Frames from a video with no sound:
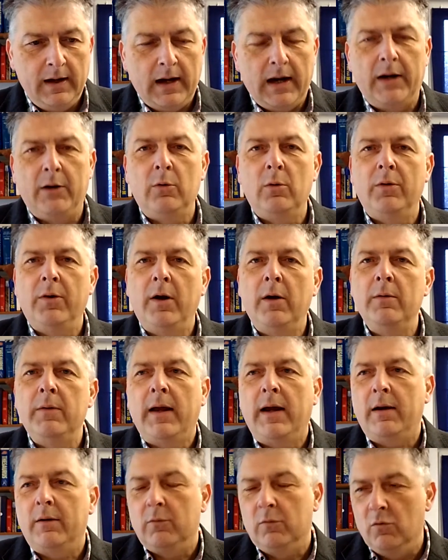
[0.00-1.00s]
And although
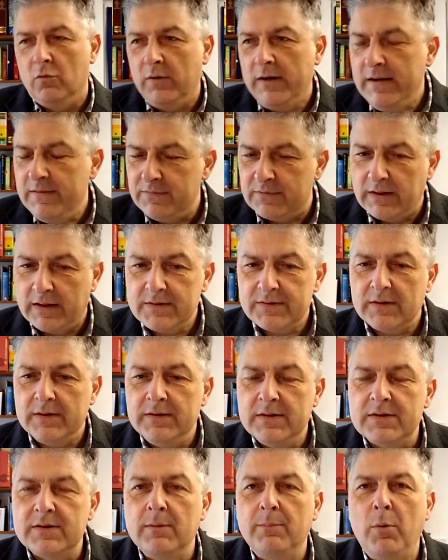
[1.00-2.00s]
that grieves us and
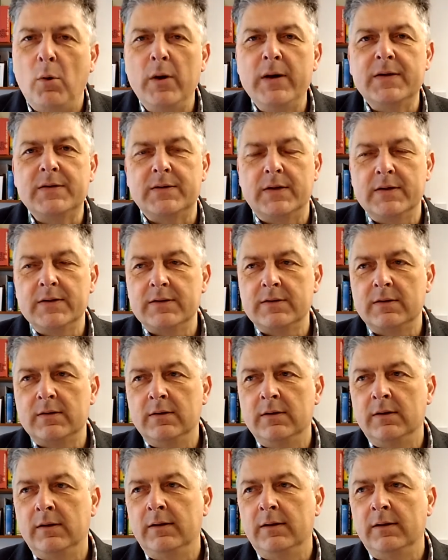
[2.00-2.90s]
disappoints us,